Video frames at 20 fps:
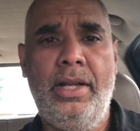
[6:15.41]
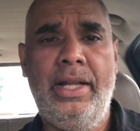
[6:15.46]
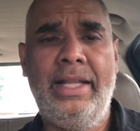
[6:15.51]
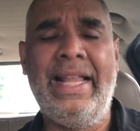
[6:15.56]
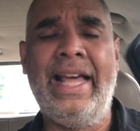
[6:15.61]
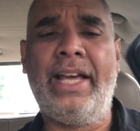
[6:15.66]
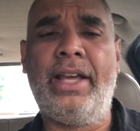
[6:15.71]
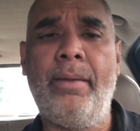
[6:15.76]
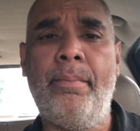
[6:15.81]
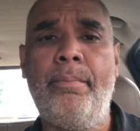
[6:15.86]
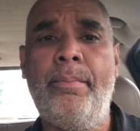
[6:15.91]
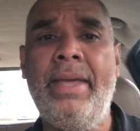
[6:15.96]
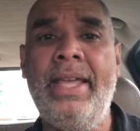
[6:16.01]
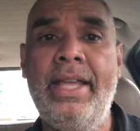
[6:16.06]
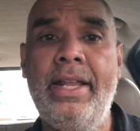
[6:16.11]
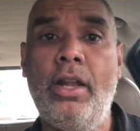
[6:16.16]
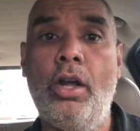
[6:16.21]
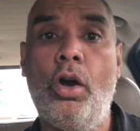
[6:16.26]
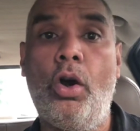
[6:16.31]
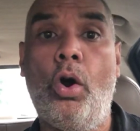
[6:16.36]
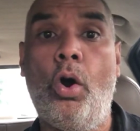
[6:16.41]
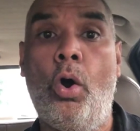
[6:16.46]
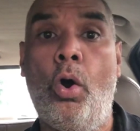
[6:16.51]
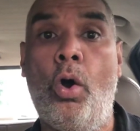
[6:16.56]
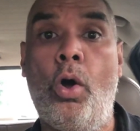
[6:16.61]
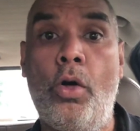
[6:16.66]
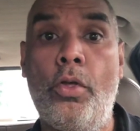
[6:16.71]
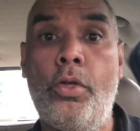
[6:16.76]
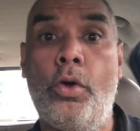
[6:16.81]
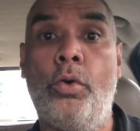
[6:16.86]
that can beat
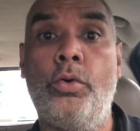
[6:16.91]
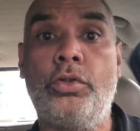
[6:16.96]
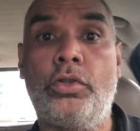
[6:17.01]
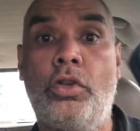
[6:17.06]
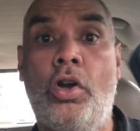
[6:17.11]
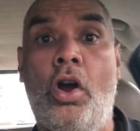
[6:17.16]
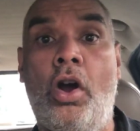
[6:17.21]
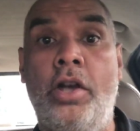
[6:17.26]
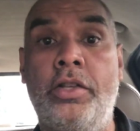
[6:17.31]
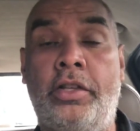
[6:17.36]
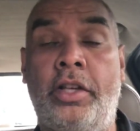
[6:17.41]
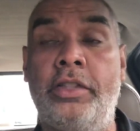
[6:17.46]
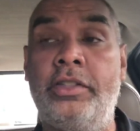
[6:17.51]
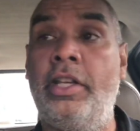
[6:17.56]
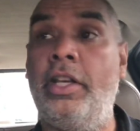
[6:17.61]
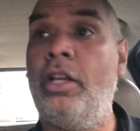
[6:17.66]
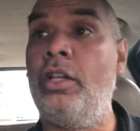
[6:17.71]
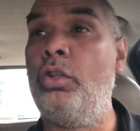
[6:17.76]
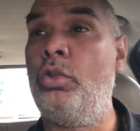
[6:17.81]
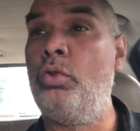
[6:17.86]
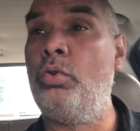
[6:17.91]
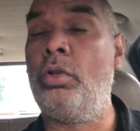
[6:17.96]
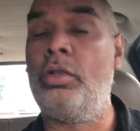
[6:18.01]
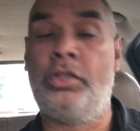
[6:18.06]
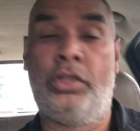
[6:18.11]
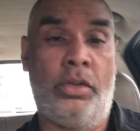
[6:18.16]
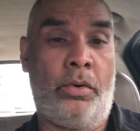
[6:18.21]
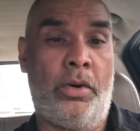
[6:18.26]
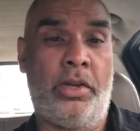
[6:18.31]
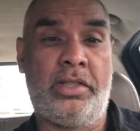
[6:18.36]
all those cars because it can do the
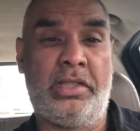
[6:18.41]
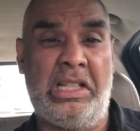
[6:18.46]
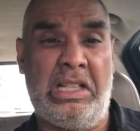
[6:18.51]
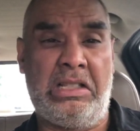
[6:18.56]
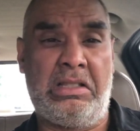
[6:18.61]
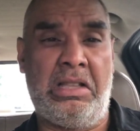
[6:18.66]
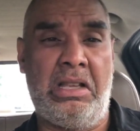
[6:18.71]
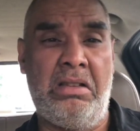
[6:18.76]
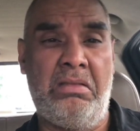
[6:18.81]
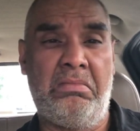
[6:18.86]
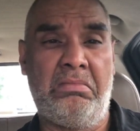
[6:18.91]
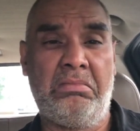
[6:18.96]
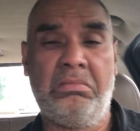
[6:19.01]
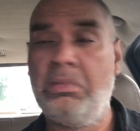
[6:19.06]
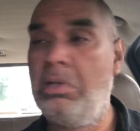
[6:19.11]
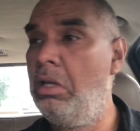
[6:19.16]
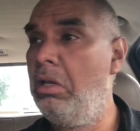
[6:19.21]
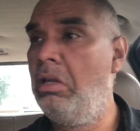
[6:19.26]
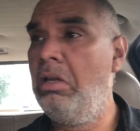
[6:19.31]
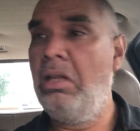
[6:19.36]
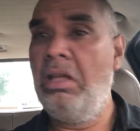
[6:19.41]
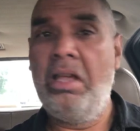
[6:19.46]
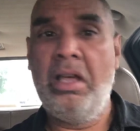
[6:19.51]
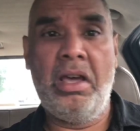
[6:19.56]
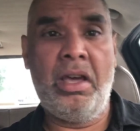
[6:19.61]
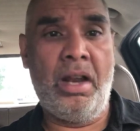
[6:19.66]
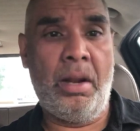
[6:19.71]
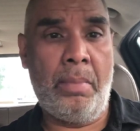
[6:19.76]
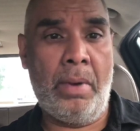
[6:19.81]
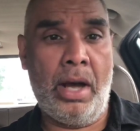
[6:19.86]
0 to 60
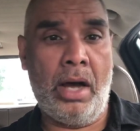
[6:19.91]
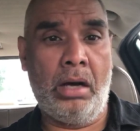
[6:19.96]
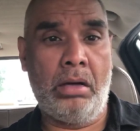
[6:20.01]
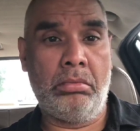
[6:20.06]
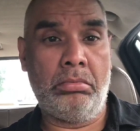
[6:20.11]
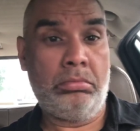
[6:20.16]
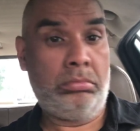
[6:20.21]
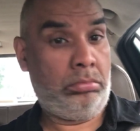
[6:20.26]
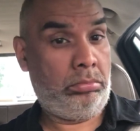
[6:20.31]
in about